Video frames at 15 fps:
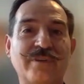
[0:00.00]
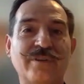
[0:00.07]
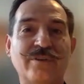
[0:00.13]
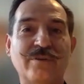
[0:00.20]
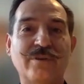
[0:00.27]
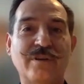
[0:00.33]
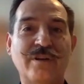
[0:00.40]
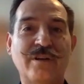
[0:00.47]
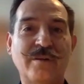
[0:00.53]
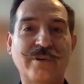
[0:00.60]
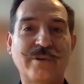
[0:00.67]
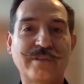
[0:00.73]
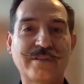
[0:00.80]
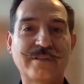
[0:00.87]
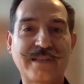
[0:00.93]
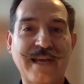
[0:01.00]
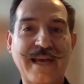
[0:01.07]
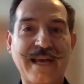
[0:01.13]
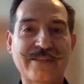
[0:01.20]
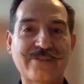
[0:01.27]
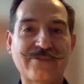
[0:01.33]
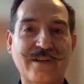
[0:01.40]
We know all about the
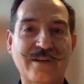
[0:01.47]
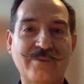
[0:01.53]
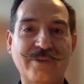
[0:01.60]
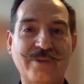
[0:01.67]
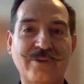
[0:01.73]
stats, right?